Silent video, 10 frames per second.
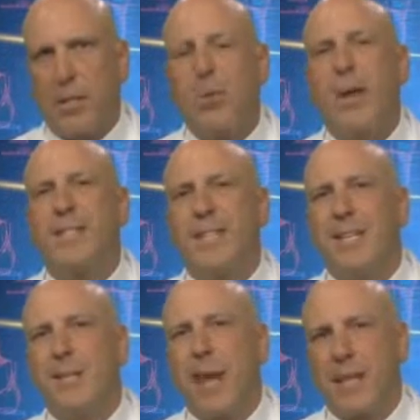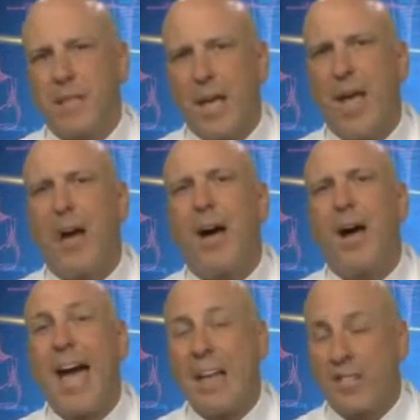Otherwise, Emax
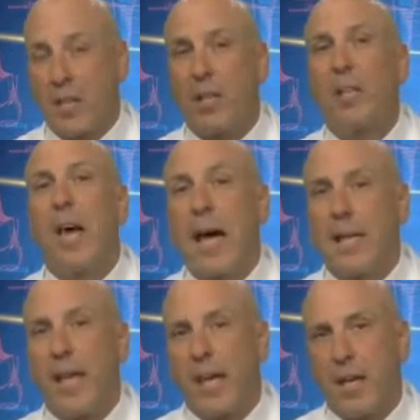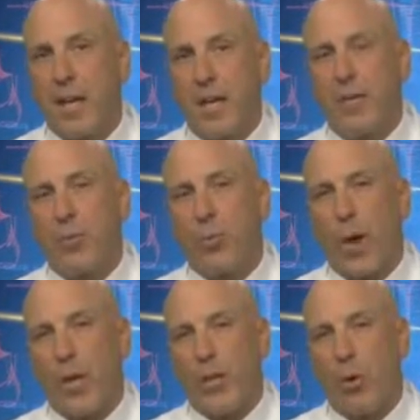acts a lot like the
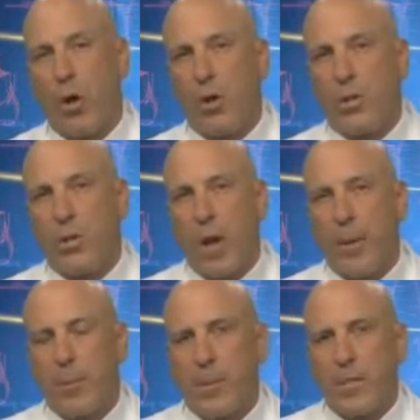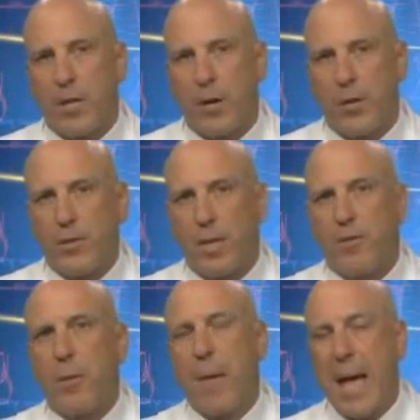regular all-ceramic materials
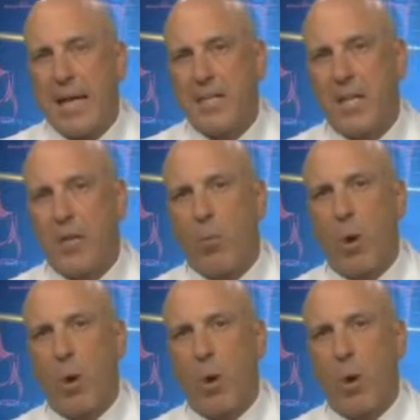of the past did,